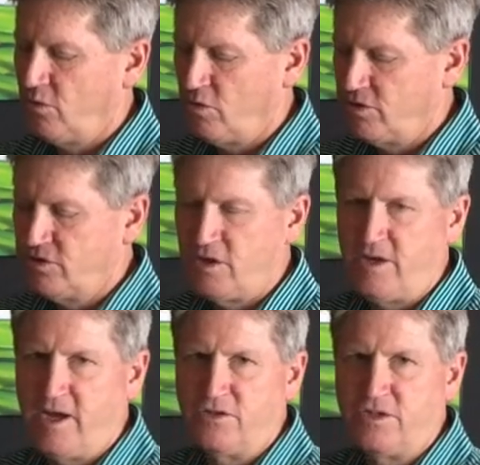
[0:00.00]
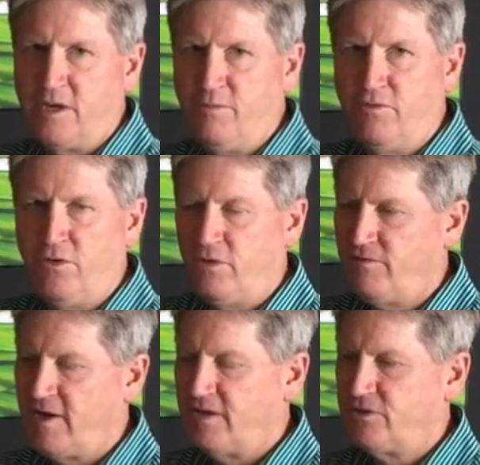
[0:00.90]
the horses on the outside move a little
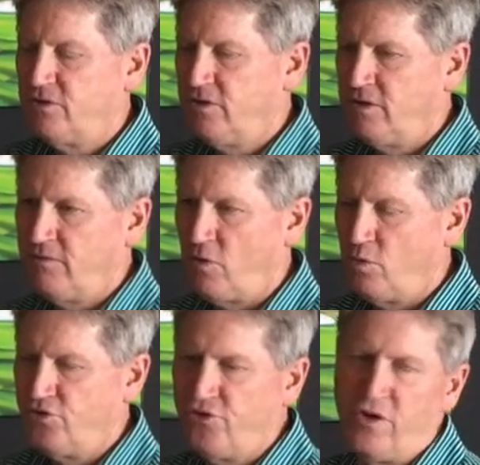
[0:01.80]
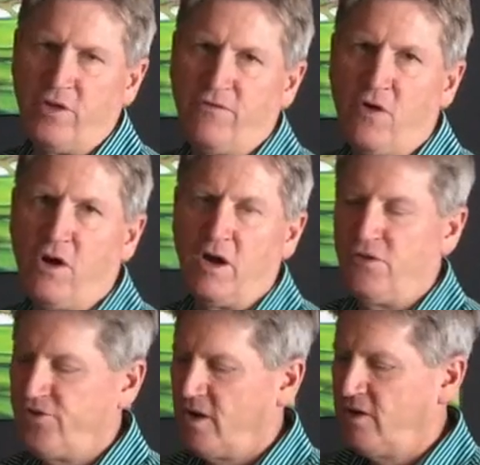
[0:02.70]
faster, and then the horses on the far
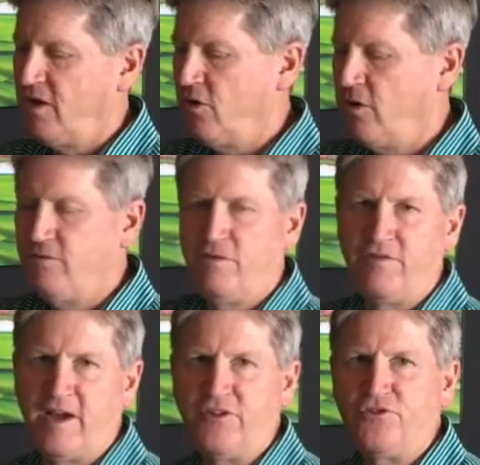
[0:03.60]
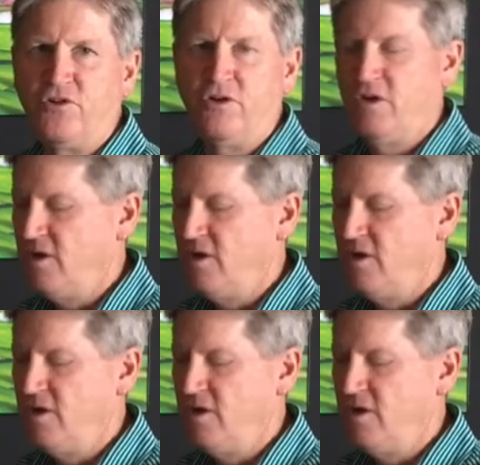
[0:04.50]
outside, they go even faster.